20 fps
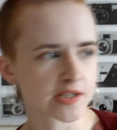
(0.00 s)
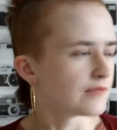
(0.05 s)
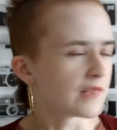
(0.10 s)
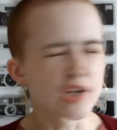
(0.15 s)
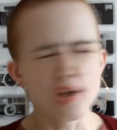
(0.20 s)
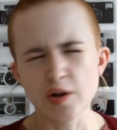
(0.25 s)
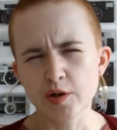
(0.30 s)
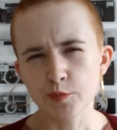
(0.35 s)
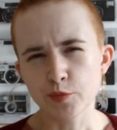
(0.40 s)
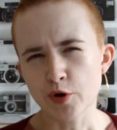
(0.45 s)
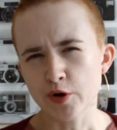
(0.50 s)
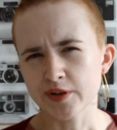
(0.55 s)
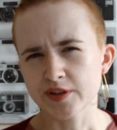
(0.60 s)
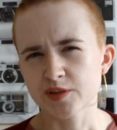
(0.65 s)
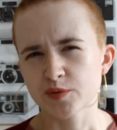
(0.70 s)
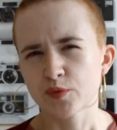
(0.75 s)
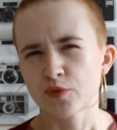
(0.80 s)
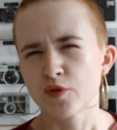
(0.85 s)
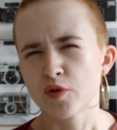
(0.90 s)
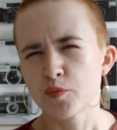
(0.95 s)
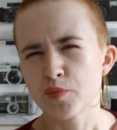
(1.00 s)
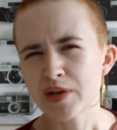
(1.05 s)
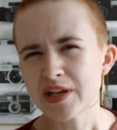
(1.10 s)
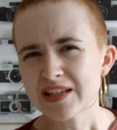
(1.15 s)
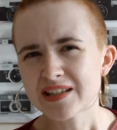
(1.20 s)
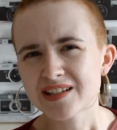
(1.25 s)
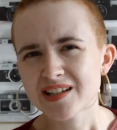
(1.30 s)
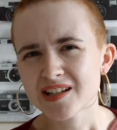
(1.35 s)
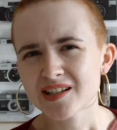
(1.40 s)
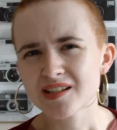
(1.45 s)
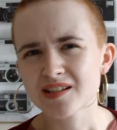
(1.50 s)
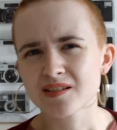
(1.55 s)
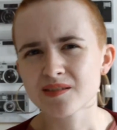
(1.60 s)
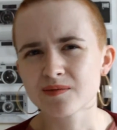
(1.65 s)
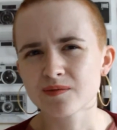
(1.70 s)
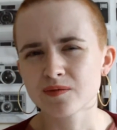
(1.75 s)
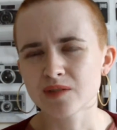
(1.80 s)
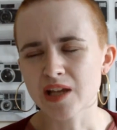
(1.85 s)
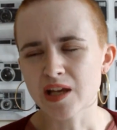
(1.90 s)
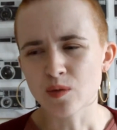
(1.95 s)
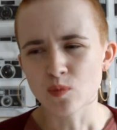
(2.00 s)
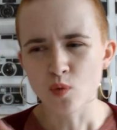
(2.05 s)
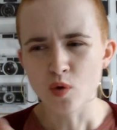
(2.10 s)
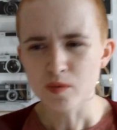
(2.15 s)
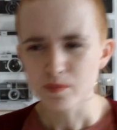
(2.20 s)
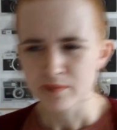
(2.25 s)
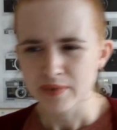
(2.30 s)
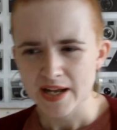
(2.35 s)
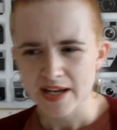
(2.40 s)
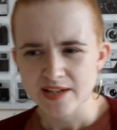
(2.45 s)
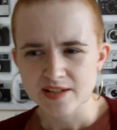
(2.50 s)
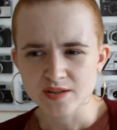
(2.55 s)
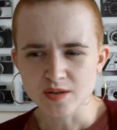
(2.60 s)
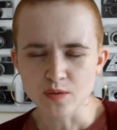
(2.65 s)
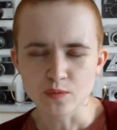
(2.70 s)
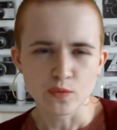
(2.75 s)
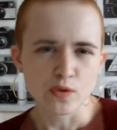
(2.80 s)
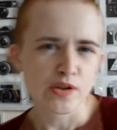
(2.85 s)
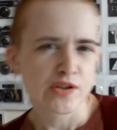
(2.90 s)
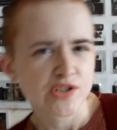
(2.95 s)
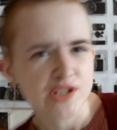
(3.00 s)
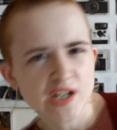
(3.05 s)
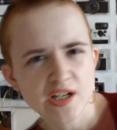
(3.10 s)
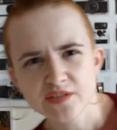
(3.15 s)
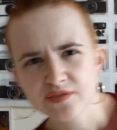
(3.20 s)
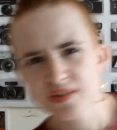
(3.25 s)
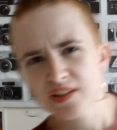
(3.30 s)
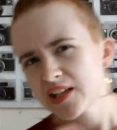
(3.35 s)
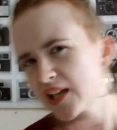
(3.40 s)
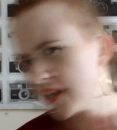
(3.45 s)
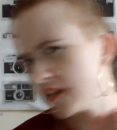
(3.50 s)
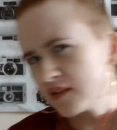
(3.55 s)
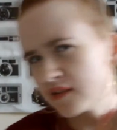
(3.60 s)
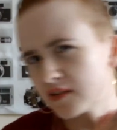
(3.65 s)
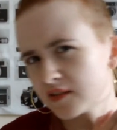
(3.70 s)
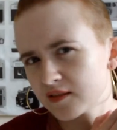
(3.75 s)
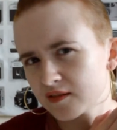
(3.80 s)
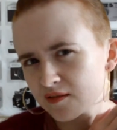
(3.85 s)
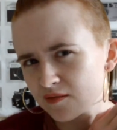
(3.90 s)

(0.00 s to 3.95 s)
A lot of products were repeated in one place on one shelf and then